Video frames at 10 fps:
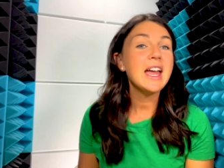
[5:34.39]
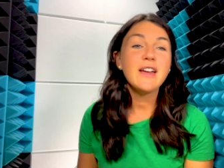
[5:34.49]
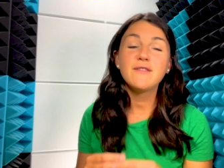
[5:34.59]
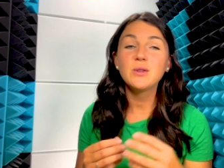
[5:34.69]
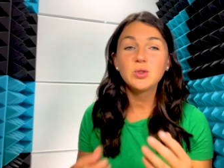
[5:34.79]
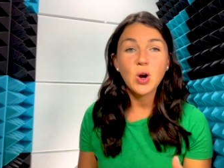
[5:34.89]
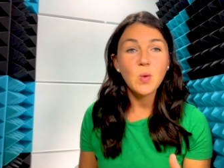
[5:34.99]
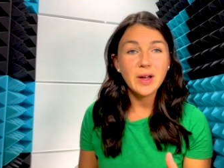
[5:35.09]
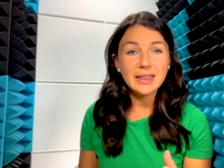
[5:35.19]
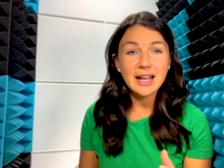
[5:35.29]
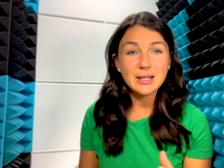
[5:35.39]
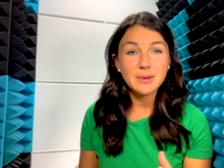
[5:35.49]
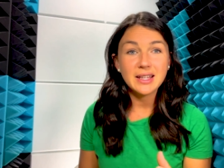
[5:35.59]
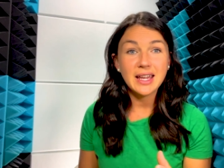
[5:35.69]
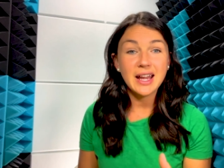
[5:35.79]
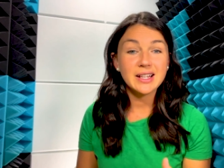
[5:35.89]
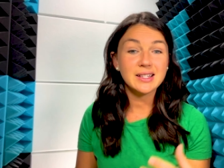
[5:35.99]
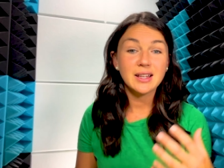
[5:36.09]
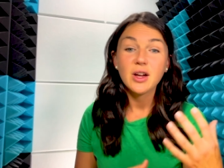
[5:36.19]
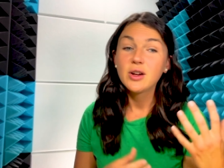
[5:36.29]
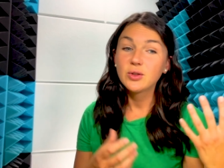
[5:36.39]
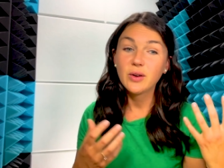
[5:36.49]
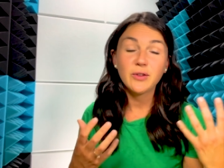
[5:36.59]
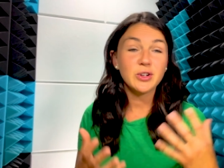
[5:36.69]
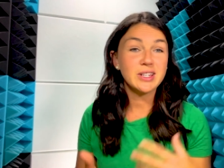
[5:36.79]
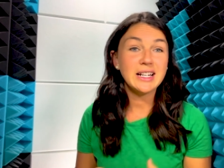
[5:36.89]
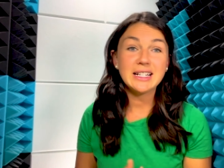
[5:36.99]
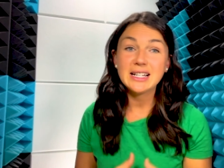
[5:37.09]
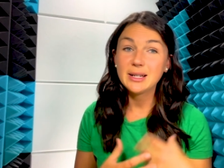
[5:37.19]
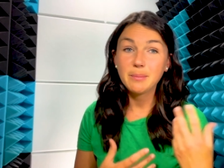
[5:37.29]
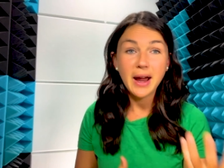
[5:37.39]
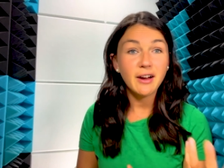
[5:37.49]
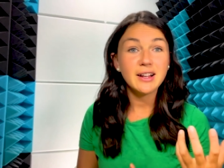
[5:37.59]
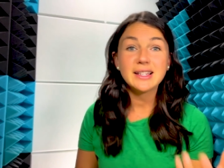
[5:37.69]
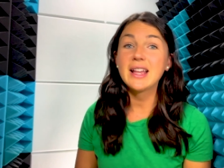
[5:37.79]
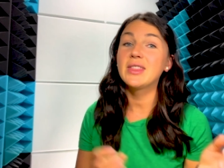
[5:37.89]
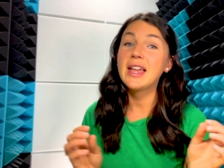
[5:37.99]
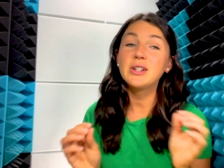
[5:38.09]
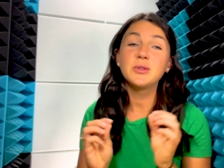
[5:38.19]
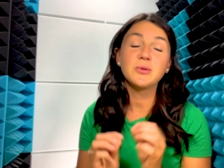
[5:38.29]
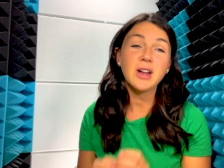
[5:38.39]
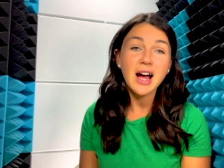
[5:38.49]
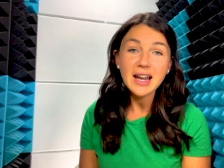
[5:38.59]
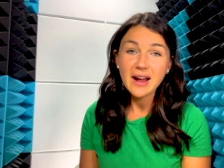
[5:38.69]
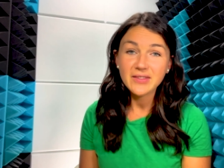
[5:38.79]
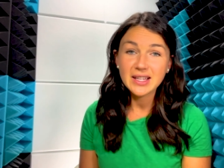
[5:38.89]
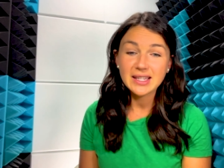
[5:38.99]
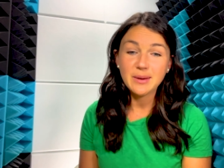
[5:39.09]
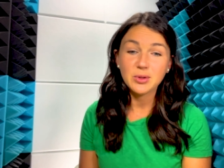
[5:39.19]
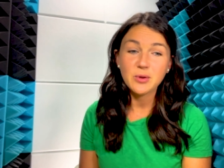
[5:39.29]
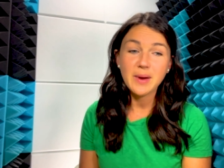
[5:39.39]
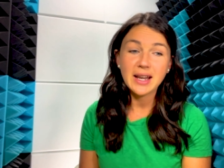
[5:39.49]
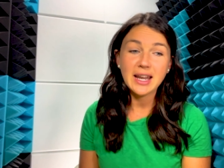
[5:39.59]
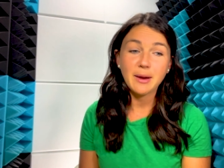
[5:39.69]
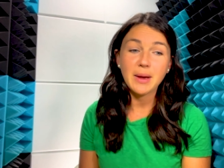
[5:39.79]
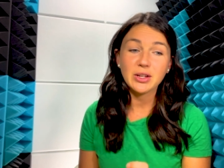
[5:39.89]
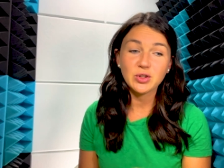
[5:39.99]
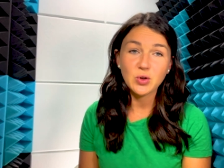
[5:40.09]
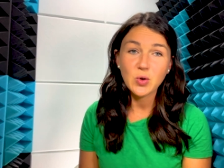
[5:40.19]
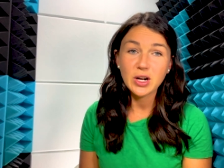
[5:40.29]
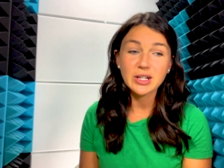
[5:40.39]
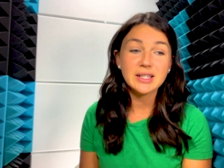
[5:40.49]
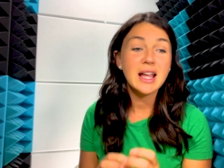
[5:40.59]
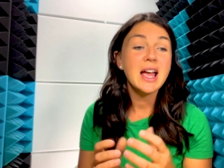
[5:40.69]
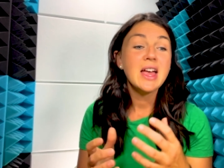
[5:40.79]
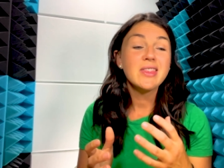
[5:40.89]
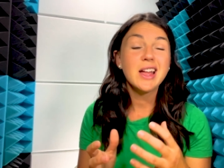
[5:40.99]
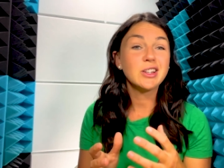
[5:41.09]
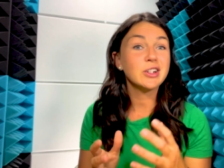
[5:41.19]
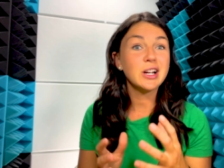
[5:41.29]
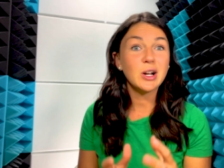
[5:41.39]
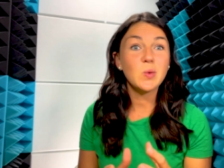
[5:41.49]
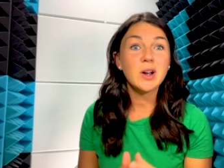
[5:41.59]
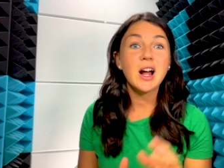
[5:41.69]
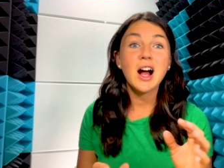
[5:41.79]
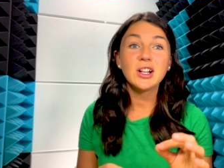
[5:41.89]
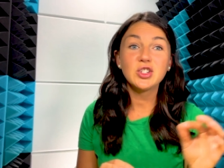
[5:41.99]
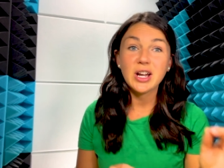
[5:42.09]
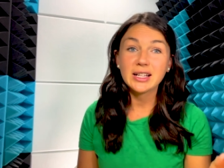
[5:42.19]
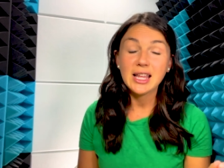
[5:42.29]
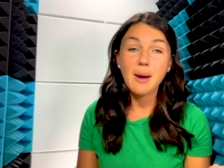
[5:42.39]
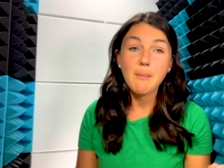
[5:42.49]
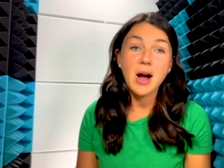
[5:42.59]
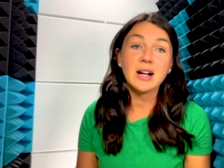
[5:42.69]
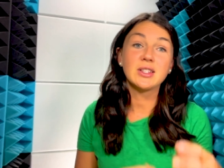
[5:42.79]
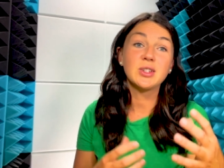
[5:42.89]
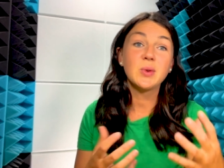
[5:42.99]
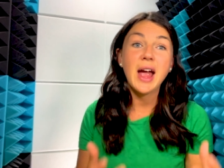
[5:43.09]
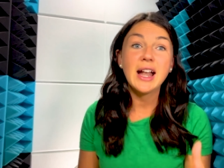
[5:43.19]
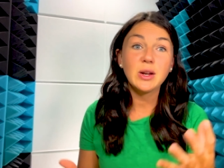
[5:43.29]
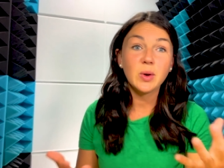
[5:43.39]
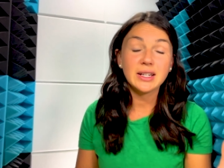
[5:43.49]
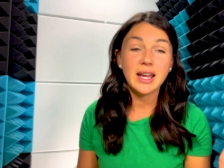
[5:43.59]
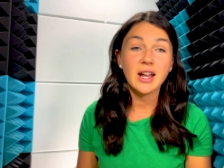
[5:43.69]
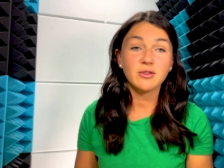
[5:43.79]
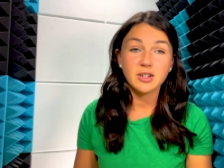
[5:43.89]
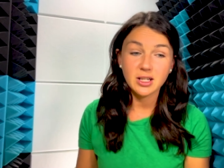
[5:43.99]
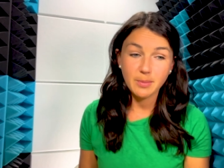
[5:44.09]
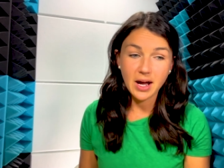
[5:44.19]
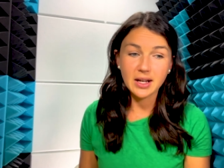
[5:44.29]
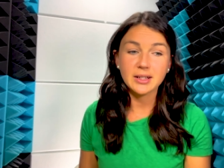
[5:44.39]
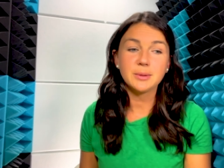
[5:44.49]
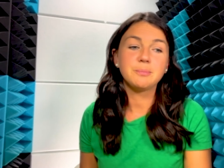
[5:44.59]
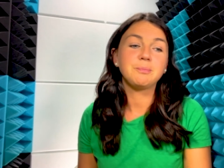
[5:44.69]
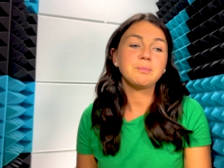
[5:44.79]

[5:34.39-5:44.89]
If you don't want that to be the case, so if you're sending it to parents and they do not have the same domain name as yours, then you're going to want to uncheck that box to anyone can respond.